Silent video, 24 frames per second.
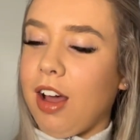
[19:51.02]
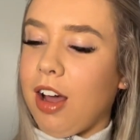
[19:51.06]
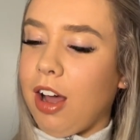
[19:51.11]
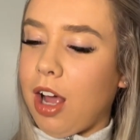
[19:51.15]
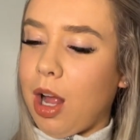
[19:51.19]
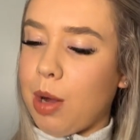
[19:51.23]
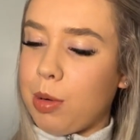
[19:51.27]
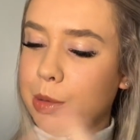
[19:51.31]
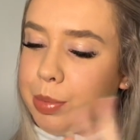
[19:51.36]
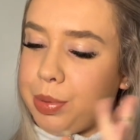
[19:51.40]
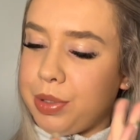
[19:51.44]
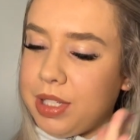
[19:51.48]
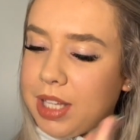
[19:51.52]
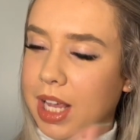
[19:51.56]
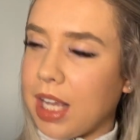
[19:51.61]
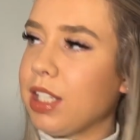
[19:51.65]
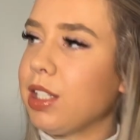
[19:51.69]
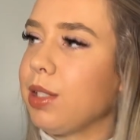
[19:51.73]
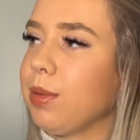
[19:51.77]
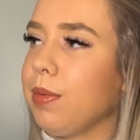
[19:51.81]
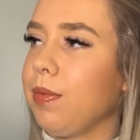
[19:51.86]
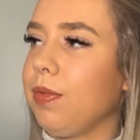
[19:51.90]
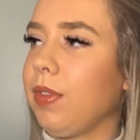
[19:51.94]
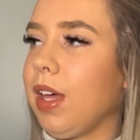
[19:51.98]
I'm
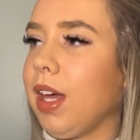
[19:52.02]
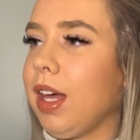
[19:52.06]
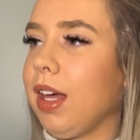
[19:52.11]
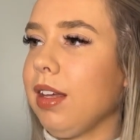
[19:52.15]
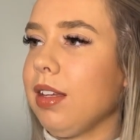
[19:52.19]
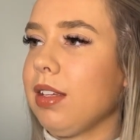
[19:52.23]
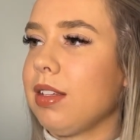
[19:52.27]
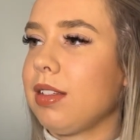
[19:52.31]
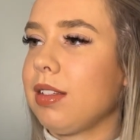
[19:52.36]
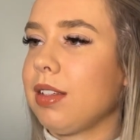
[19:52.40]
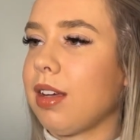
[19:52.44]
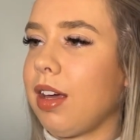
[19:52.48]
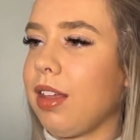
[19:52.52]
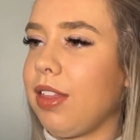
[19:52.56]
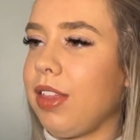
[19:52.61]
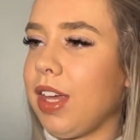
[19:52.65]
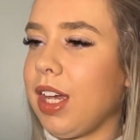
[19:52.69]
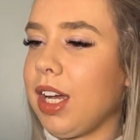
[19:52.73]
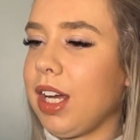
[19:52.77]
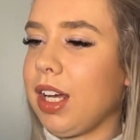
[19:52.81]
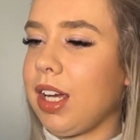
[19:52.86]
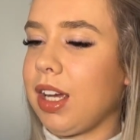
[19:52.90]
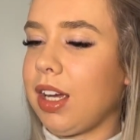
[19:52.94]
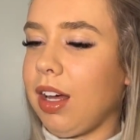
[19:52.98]
obsessed with this. I
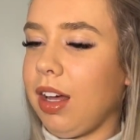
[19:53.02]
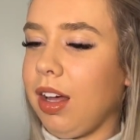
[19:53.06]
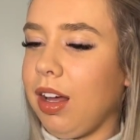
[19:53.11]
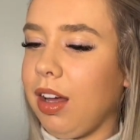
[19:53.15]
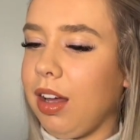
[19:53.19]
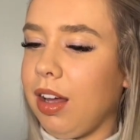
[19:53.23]
think